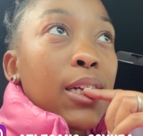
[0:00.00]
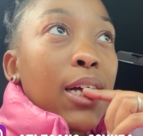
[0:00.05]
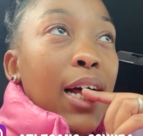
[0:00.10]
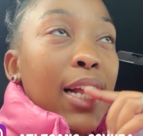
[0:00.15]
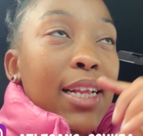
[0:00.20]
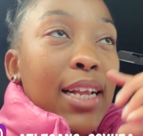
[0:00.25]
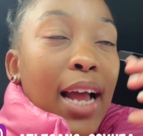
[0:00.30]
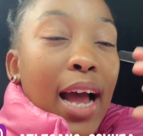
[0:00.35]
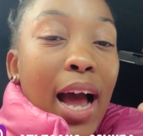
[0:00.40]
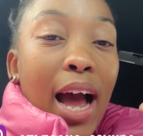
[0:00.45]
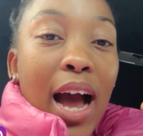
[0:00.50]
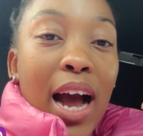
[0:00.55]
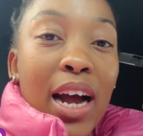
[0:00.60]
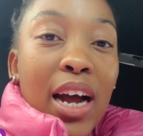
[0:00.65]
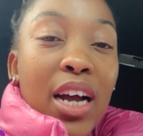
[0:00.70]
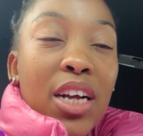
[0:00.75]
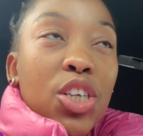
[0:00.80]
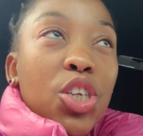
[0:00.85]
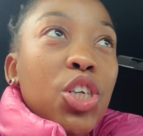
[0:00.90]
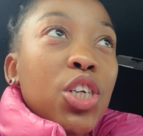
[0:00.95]

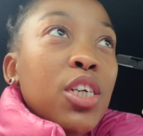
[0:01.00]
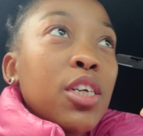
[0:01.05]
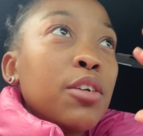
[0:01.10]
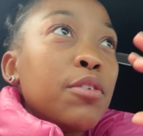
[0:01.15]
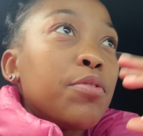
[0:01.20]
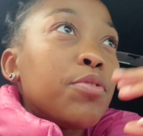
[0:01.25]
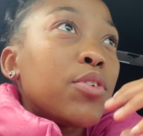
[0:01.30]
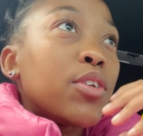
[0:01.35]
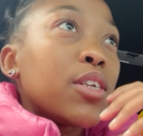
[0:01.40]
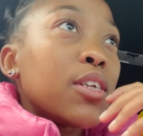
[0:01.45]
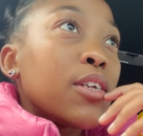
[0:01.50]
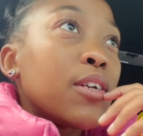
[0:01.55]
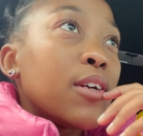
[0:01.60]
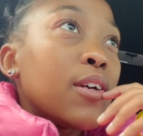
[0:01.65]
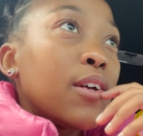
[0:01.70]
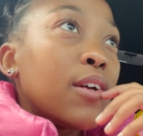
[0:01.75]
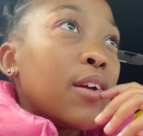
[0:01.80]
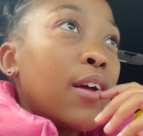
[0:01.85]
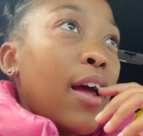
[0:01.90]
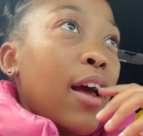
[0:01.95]
Atlahang achieved
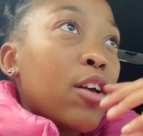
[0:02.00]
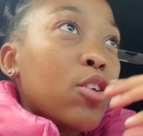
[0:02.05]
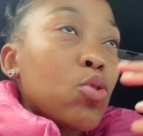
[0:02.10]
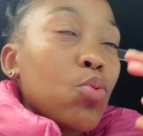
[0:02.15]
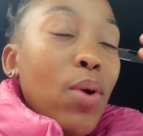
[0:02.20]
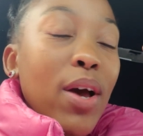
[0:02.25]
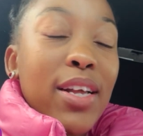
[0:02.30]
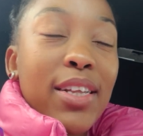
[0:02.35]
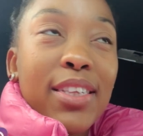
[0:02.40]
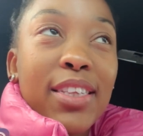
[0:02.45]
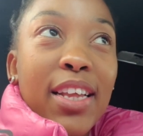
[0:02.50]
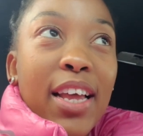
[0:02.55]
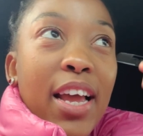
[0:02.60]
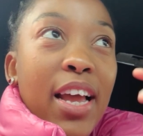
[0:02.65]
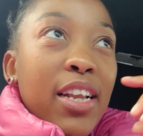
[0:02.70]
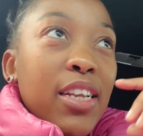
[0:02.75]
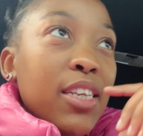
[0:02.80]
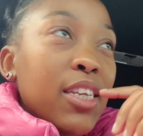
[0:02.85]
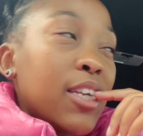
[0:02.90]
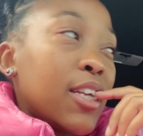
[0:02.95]

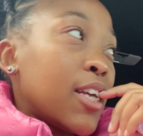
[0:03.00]
XYZ.